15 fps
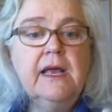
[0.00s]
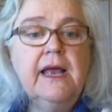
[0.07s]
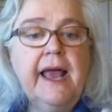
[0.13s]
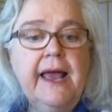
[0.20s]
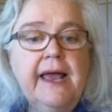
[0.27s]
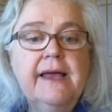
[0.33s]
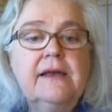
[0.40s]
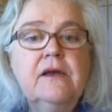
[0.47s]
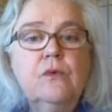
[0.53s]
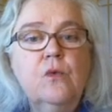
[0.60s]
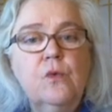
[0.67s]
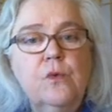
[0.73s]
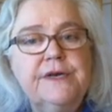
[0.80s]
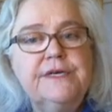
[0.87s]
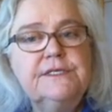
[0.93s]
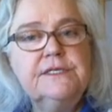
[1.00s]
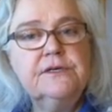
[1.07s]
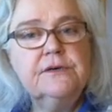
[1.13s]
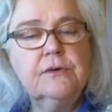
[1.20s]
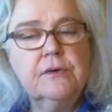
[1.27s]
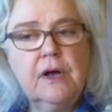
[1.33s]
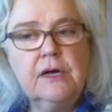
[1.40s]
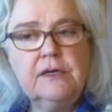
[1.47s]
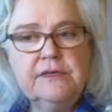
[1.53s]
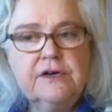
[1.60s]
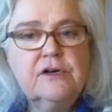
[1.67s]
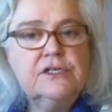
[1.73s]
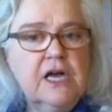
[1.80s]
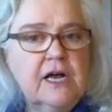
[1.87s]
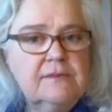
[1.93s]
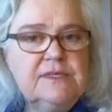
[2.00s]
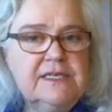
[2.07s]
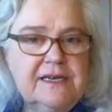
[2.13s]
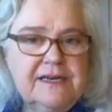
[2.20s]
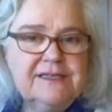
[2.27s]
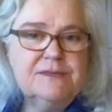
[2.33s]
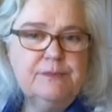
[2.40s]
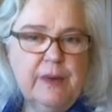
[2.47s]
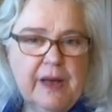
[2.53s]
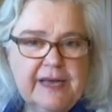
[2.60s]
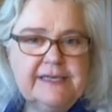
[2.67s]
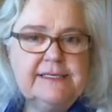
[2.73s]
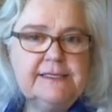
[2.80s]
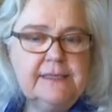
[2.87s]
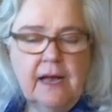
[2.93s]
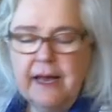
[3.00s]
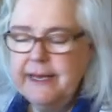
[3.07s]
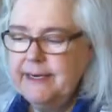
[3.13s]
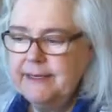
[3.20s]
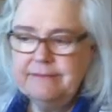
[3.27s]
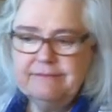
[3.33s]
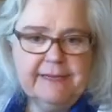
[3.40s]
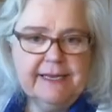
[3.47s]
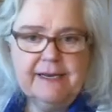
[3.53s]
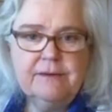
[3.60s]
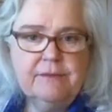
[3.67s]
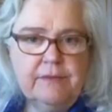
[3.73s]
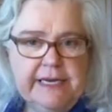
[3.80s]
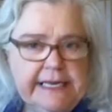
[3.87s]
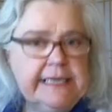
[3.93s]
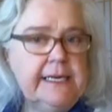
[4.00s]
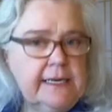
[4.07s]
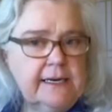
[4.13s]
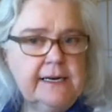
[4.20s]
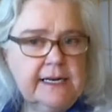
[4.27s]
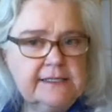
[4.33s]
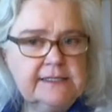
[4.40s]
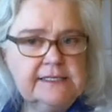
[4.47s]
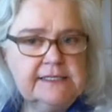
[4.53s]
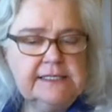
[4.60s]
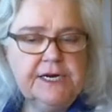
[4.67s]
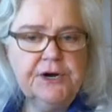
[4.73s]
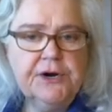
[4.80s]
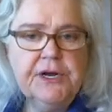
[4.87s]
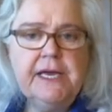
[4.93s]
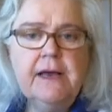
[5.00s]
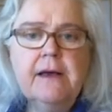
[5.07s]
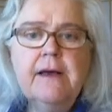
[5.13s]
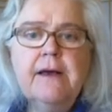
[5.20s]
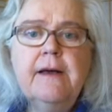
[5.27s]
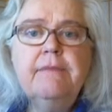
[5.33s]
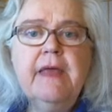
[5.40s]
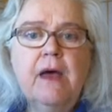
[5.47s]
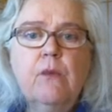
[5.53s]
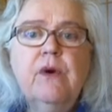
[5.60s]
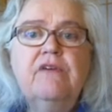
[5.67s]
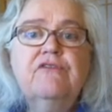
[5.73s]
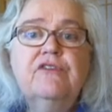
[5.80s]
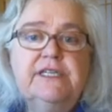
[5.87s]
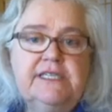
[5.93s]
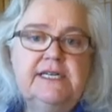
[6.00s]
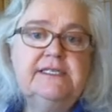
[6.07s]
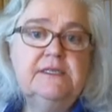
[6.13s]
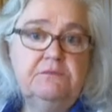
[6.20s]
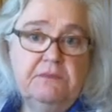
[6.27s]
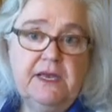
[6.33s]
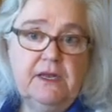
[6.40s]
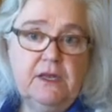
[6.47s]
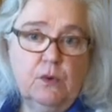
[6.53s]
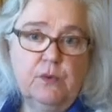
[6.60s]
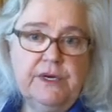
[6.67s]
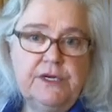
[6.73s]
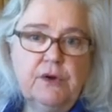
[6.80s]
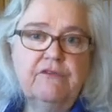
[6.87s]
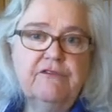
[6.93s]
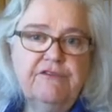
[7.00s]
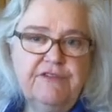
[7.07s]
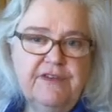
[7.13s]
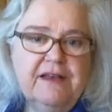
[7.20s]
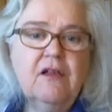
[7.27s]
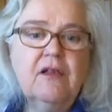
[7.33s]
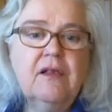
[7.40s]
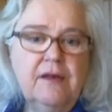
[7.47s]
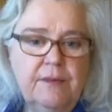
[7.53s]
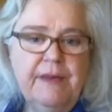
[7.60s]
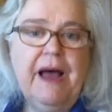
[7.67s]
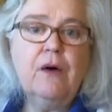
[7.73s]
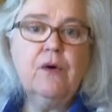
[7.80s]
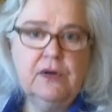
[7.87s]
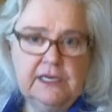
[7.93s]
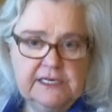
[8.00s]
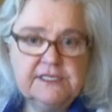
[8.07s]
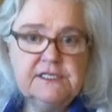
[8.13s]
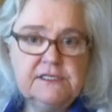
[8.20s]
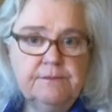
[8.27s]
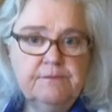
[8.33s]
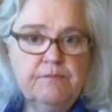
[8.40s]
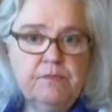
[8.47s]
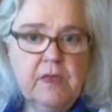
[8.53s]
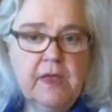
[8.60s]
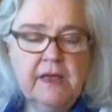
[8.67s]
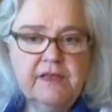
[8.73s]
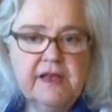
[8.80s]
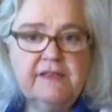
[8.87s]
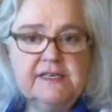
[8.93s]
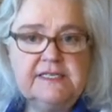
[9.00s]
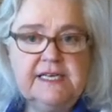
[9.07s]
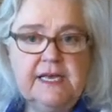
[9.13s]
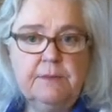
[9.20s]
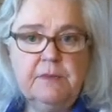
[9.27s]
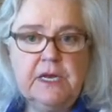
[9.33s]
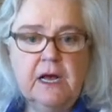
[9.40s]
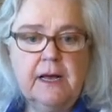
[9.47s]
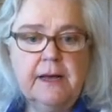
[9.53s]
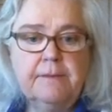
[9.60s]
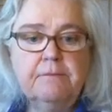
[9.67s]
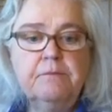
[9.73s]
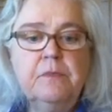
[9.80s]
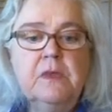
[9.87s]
And when there are times that it's by design and needed and necessary. However, it doesn't mean that we don't feel powerless at the same time.